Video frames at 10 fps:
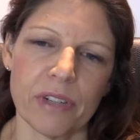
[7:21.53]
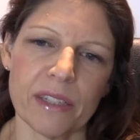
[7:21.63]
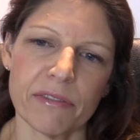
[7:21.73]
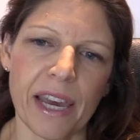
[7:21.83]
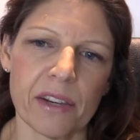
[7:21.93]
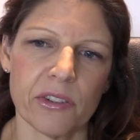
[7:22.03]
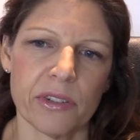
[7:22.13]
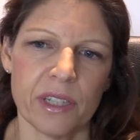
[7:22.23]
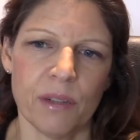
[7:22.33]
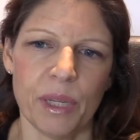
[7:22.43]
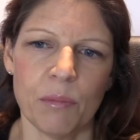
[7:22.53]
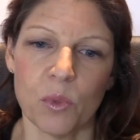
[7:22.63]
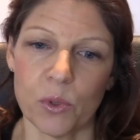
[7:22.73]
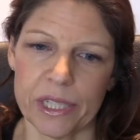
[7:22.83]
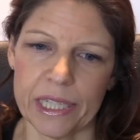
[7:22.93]
risk factors in a bit
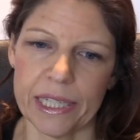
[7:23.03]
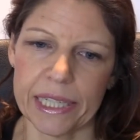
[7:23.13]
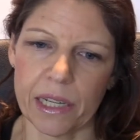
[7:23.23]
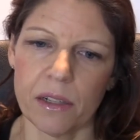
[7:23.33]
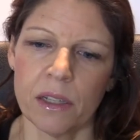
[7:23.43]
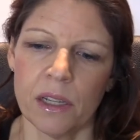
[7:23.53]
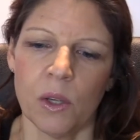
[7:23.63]
more detail.